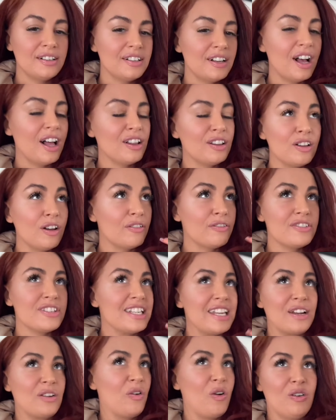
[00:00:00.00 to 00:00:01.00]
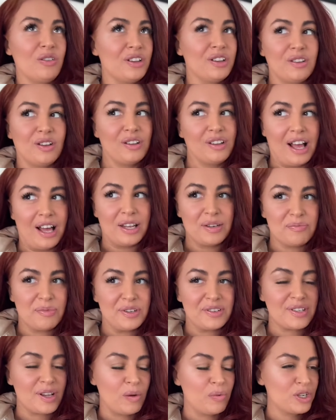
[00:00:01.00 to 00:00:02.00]
I love seeing all the little
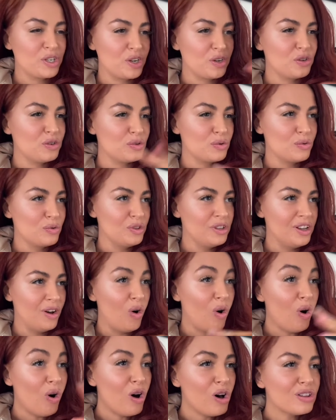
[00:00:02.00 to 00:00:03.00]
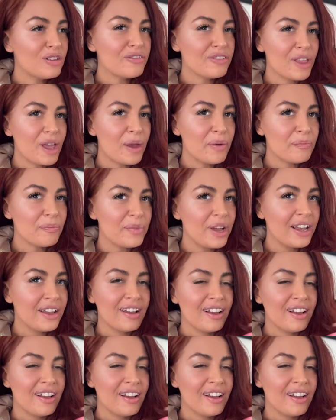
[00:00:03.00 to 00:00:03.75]
animals. I wish I could own all of them.